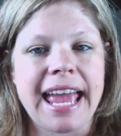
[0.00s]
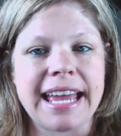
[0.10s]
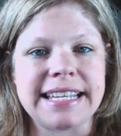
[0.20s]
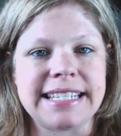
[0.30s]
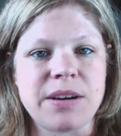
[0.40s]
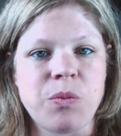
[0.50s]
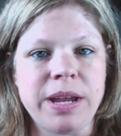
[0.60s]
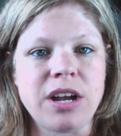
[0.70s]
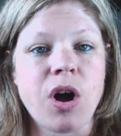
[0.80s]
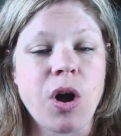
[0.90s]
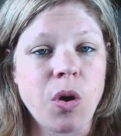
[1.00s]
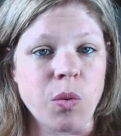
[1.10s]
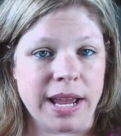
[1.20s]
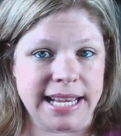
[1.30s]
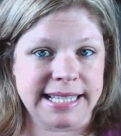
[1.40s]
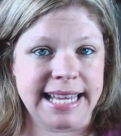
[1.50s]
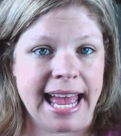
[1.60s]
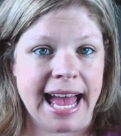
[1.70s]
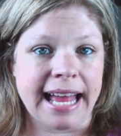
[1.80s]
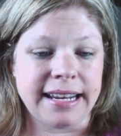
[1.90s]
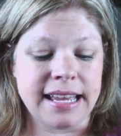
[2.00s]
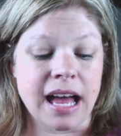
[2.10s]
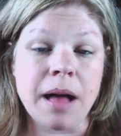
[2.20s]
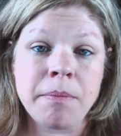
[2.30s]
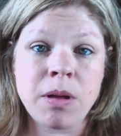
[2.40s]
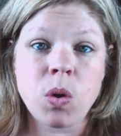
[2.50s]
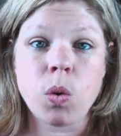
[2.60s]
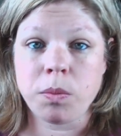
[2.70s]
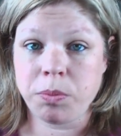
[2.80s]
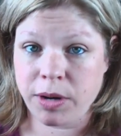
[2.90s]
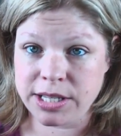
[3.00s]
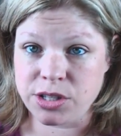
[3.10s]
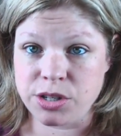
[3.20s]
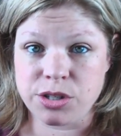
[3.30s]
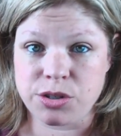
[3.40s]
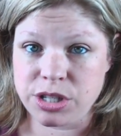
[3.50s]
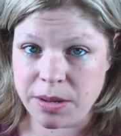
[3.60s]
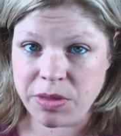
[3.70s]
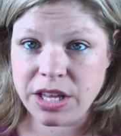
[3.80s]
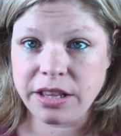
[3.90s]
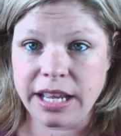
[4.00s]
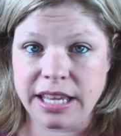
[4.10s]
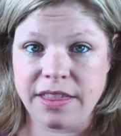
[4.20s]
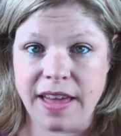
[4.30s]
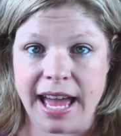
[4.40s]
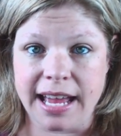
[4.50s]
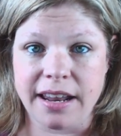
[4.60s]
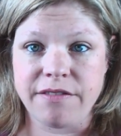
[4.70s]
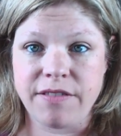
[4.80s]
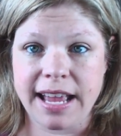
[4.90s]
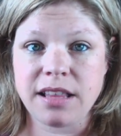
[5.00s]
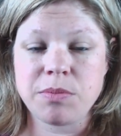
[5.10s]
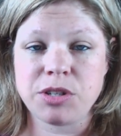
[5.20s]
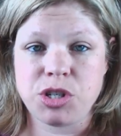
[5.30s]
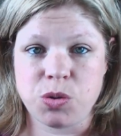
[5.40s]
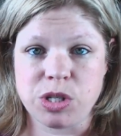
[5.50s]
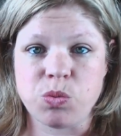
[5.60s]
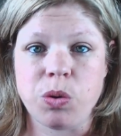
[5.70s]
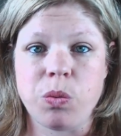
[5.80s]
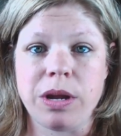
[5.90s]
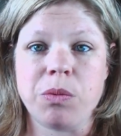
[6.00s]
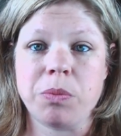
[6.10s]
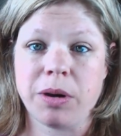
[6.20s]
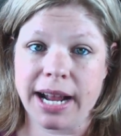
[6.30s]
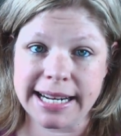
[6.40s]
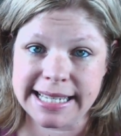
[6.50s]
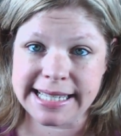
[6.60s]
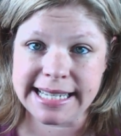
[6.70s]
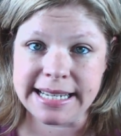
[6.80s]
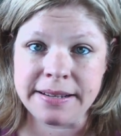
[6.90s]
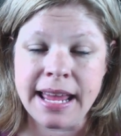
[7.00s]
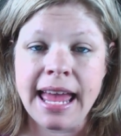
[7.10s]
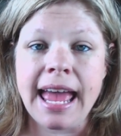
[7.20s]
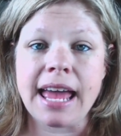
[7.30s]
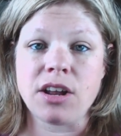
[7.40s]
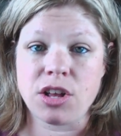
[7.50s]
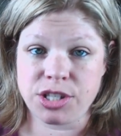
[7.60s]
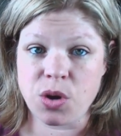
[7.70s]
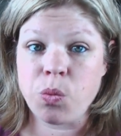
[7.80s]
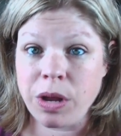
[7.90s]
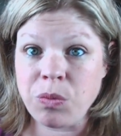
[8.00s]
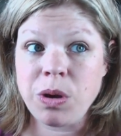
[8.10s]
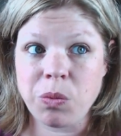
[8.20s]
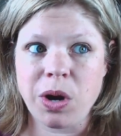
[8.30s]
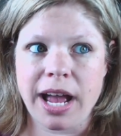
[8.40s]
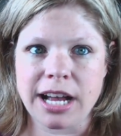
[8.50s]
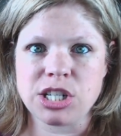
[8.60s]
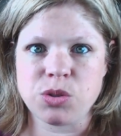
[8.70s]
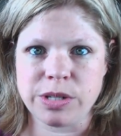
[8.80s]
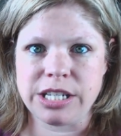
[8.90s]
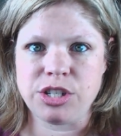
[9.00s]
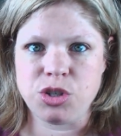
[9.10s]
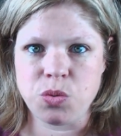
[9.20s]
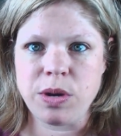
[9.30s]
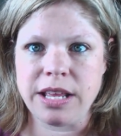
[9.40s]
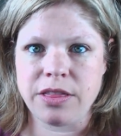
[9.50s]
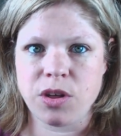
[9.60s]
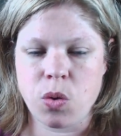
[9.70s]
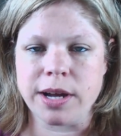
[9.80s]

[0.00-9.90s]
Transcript: And we always had gum or pretzels or something like that available to us when we were practicing and also when we were actually doing the